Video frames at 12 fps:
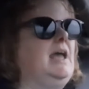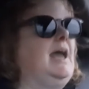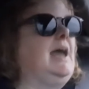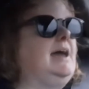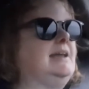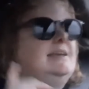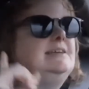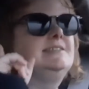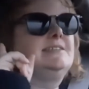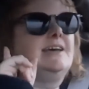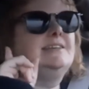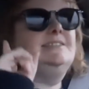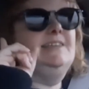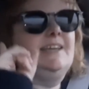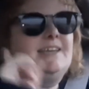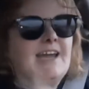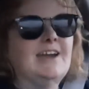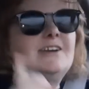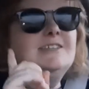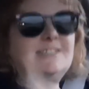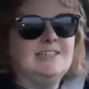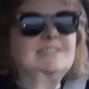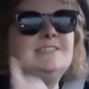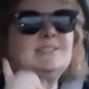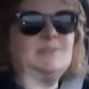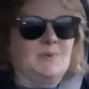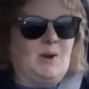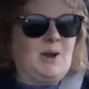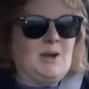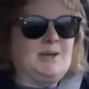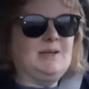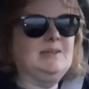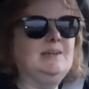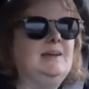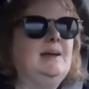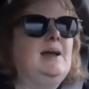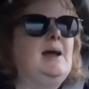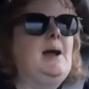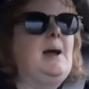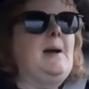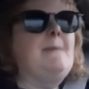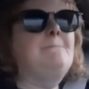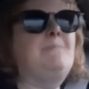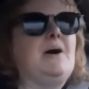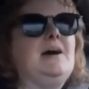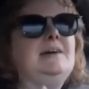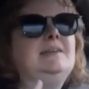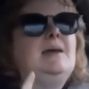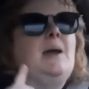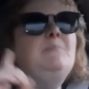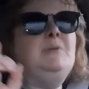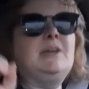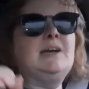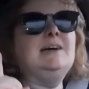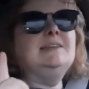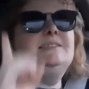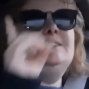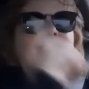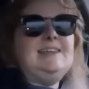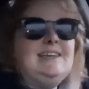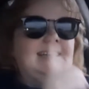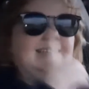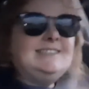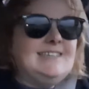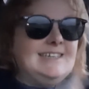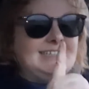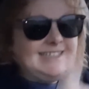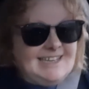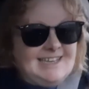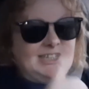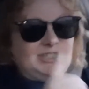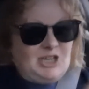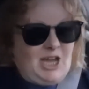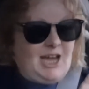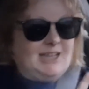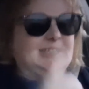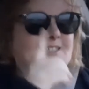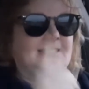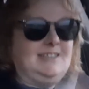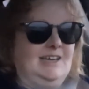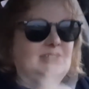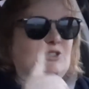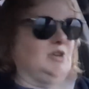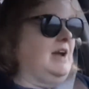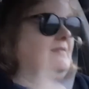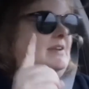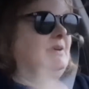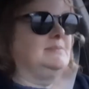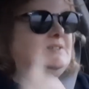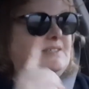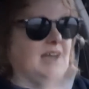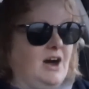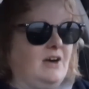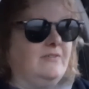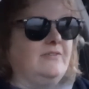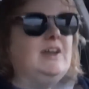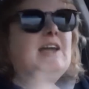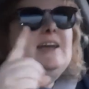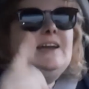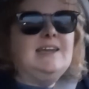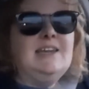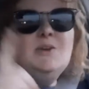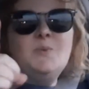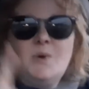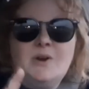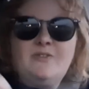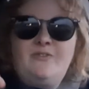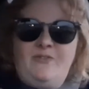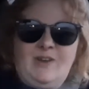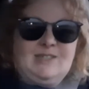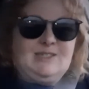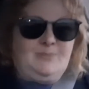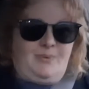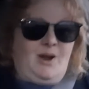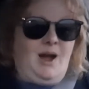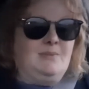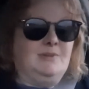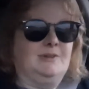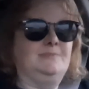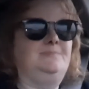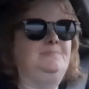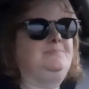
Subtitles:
And he says he guarantees his work, but because he didn't get a chance to test drive it himself, he wouldn't fix the problem.